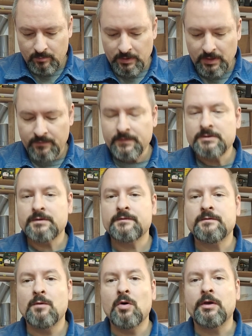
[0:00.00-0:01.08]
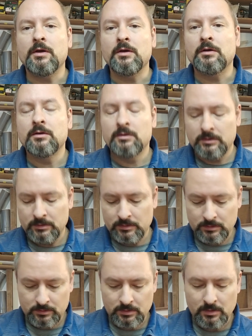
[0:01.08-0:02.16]
benefits of smoking
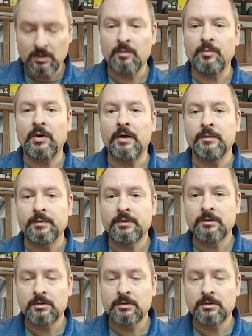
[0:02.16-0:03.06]
a pipe.